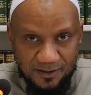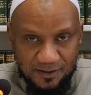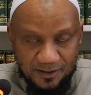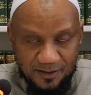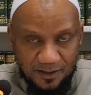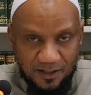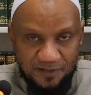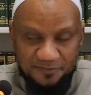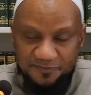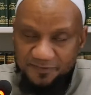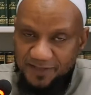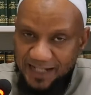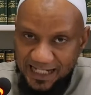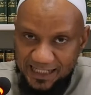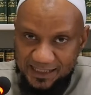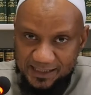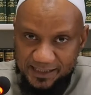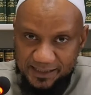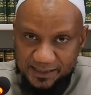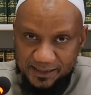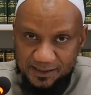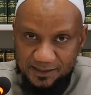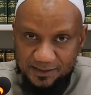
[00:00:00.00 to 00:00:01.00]
of
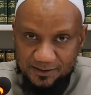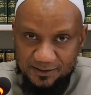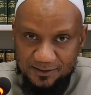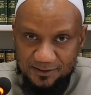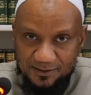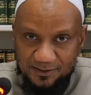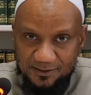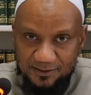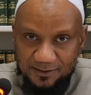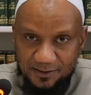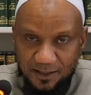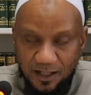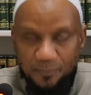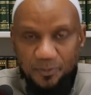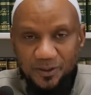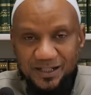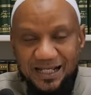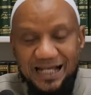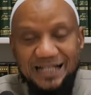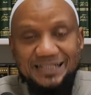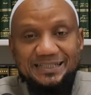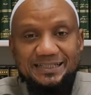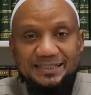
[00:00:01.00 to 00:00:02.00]
acting upon
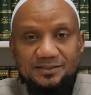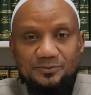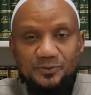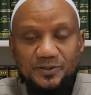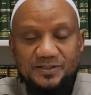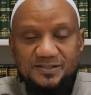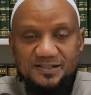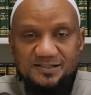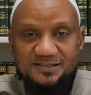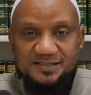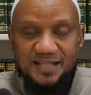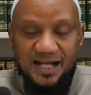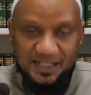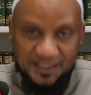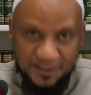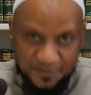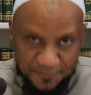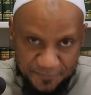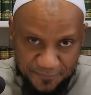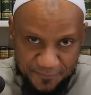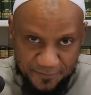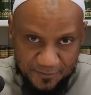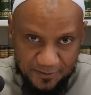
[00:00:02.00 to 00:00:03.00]
hadith which is
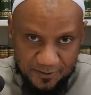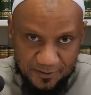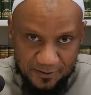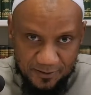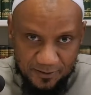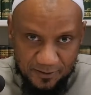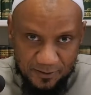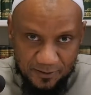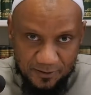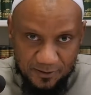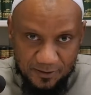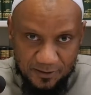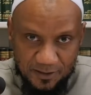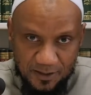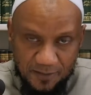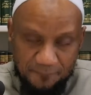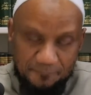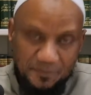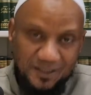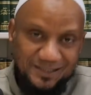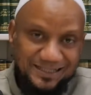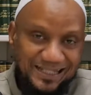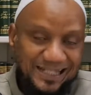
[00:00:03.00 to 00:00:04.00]
da'if,
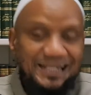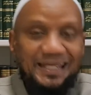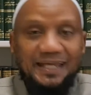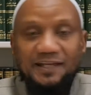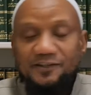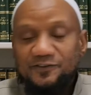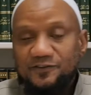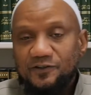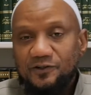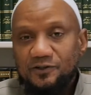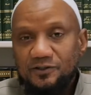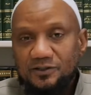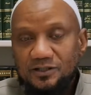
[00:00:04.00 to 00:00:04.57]
but they lay certain